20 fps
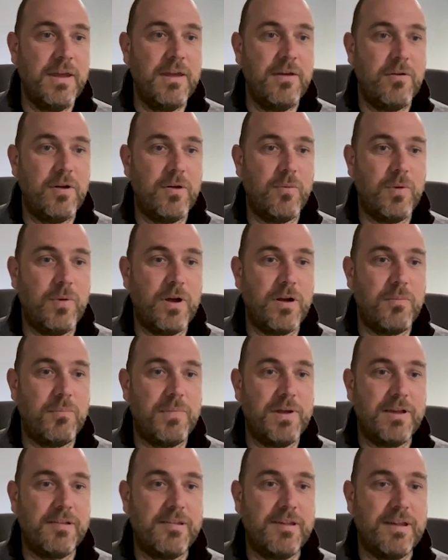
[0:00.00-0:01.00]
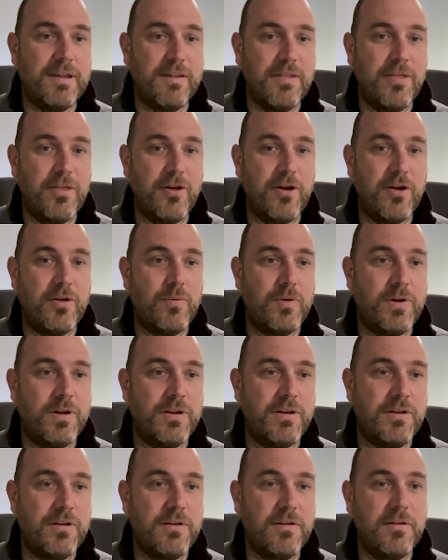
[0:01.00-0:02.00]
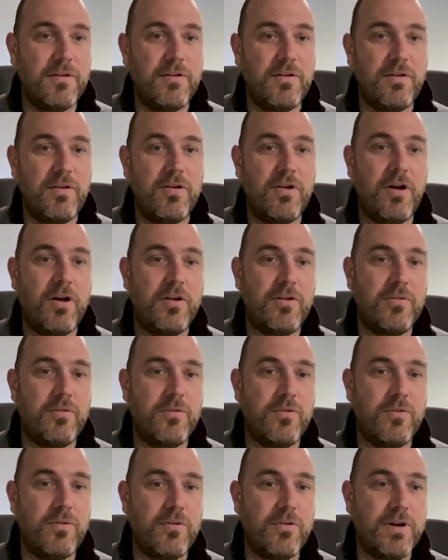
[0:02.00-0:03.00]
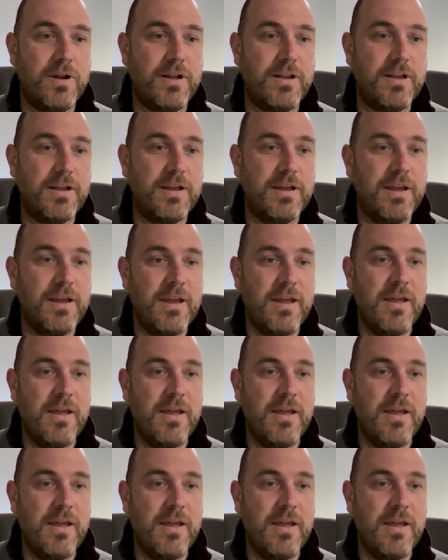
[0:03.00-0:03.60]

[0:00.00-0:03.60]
We, we got a mix here. Third one, not really.